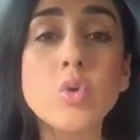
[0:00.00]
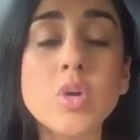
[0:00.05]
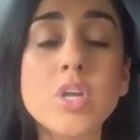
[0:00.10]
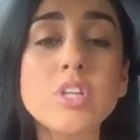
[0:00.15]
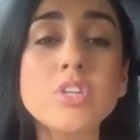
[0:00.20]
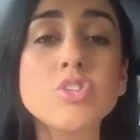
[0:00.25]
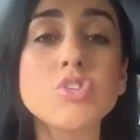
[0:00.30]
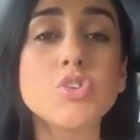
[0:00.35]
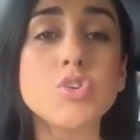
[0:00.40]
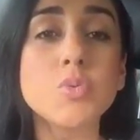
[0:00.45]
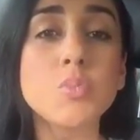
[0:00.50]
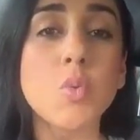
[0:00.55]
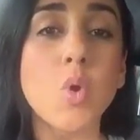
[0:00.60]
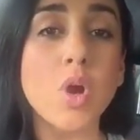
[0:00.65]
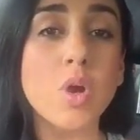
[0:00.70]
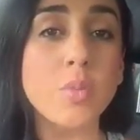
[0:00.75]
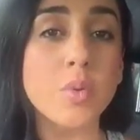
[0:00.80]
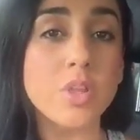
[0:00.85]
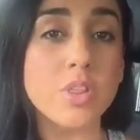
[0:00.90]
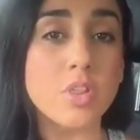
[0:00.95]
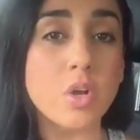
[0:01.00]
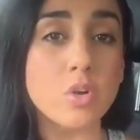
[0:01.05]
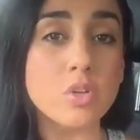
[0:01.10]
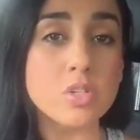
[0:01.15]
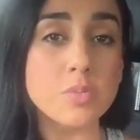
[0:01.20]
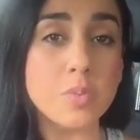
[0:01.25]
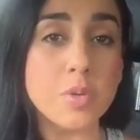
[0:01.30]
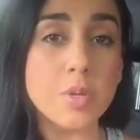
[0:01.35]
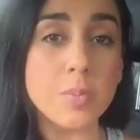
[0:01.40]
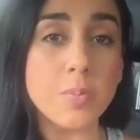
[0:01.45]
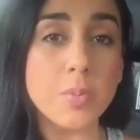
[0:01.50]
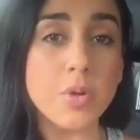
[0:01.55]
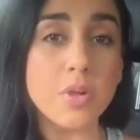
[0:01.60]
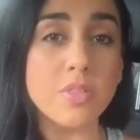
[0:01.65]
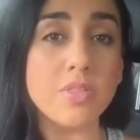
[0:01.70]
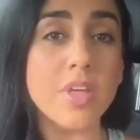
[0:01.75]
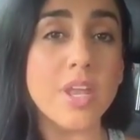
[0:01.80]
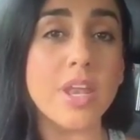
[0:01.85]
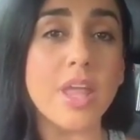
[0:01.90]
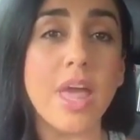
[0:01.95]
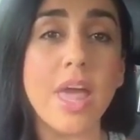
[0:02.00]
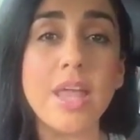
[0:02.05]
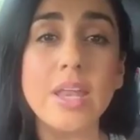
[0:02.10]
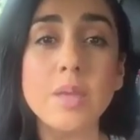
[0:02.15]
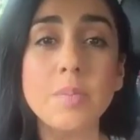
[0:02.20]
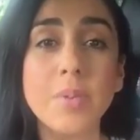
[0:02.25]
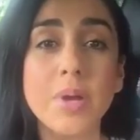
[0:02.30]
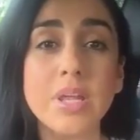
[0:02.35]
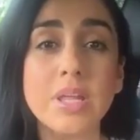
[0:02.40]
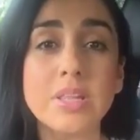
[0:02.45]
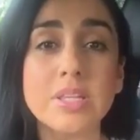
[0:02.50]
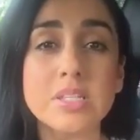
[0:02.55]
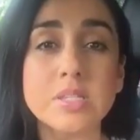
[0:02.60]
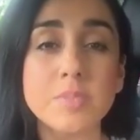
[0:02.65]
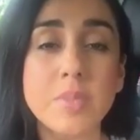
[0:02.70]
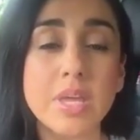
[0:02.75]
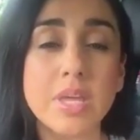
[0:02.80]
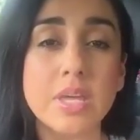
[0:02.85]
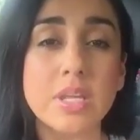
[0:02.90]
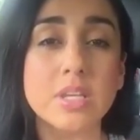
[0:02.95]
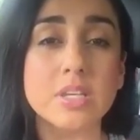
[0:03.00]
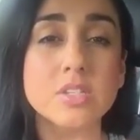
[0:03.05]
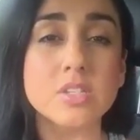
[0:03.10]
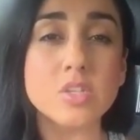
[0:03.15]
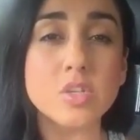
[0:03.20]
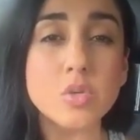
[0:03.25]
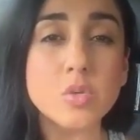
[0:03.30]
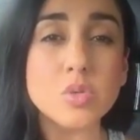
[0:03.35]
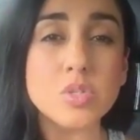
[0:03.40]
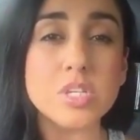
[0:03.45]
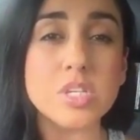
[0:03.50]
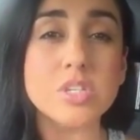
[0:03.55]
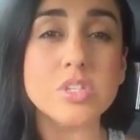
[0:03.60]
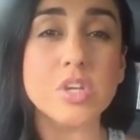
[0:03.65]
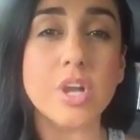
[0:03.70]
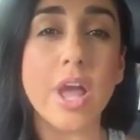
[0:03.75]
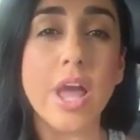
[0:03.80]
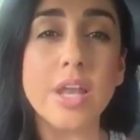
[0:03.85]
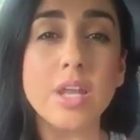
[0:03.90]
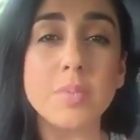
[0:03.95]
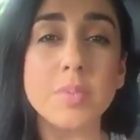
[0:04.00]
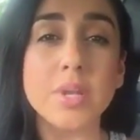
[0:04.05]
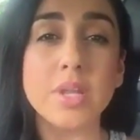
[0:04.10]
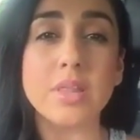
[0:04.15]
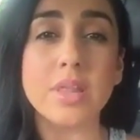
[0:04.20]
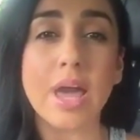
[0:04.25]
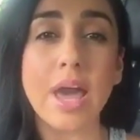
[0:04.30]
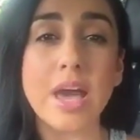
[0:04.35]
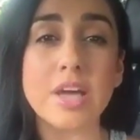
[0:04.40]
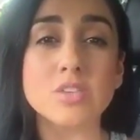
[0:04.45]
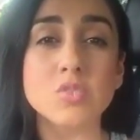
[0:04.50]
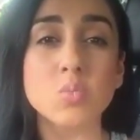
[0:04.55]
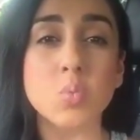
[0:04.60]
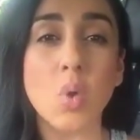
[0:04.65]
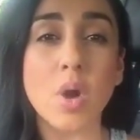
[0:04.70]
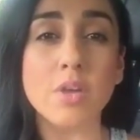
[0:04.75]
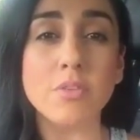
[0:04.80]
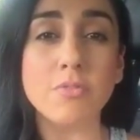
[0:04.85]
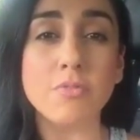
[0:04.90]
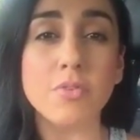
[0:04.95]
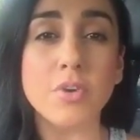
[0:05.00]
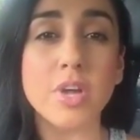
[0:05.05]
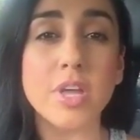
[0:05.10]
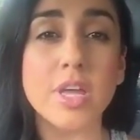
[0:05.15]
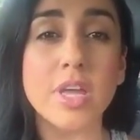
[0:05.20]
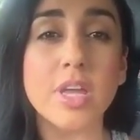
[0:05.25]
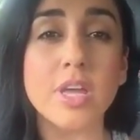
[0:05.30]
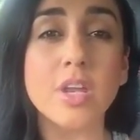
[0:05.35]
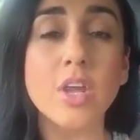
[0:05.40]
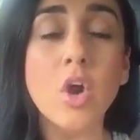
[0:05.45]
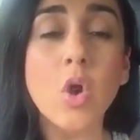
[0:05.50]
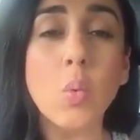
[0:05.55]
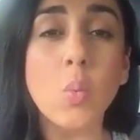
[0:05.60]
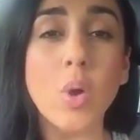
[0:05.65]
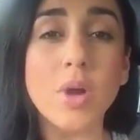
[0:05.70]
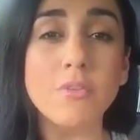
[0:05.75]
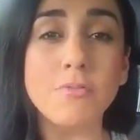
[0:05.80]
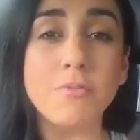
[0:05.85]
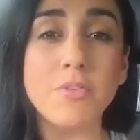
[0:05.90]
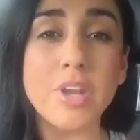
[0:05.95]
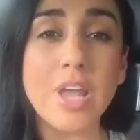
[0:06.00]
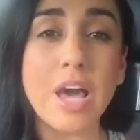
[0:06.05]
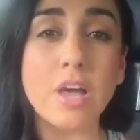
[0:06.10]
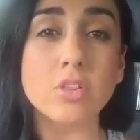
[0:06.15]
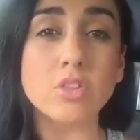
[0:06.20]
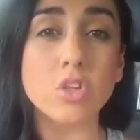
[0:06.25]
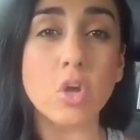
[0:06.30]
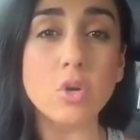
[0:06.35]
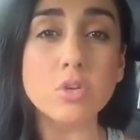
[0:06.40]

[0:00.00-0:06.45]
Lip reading: can do more with those people than anybody that's making excuses or anybody that has one foot in, one foot out.